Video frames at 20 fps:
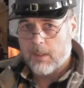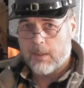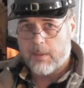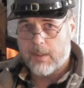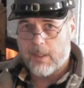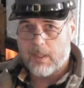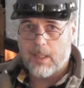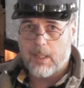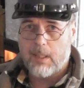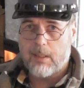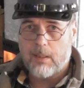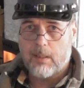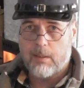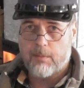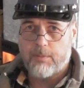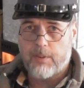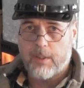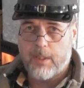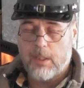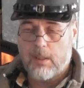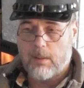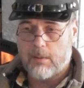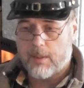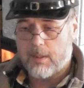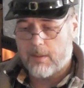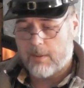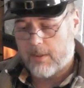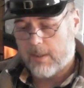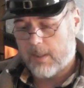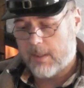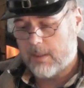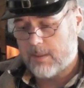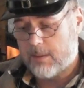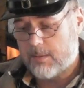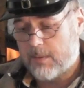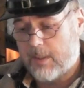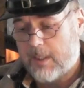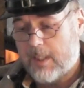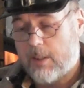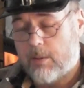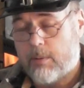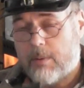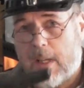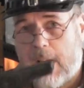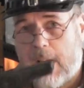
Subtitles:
they kind of have funny looking things. They don't